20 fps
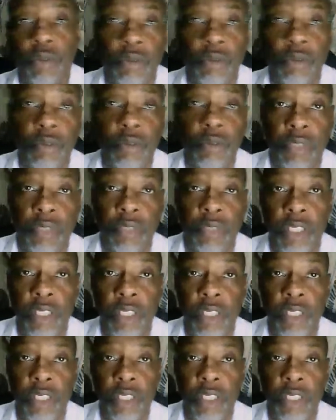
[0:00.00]

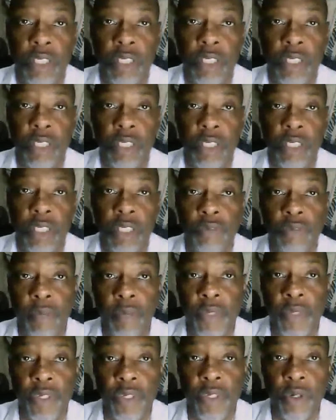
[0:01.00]
to
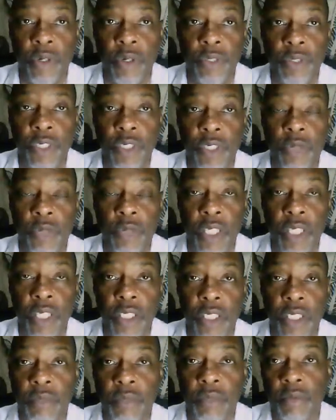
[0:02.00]
disrupt this whole
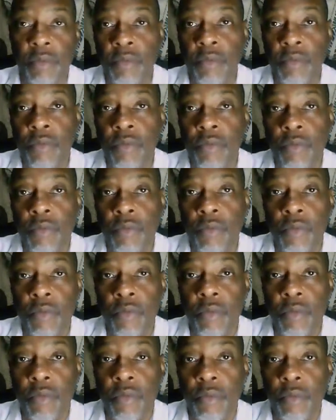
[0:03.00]
situation,
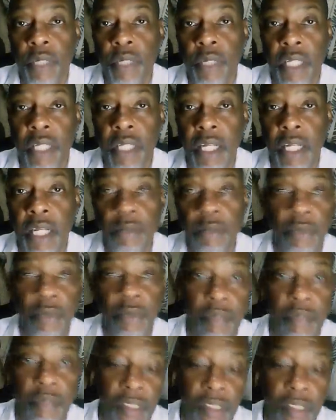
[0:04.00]
but let it,
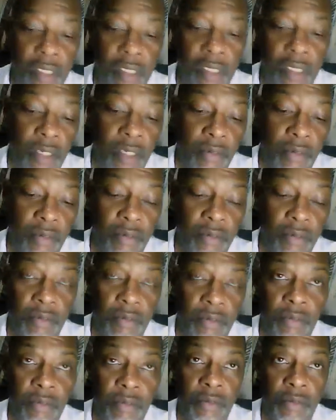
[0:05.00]
you know,
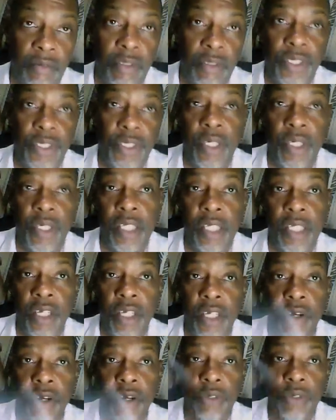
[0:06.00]
we'll see as it
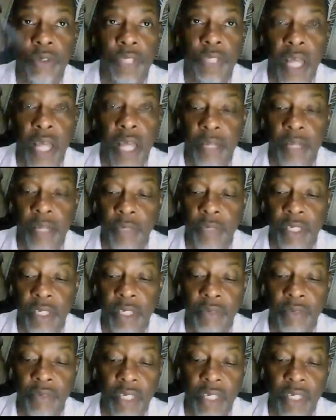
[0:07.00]
goes. I
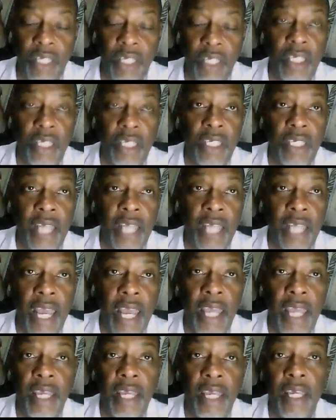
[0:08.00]
believe in the end of the
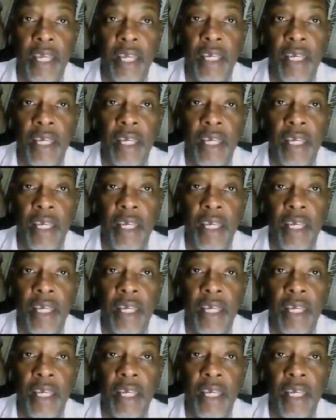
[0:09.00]
day,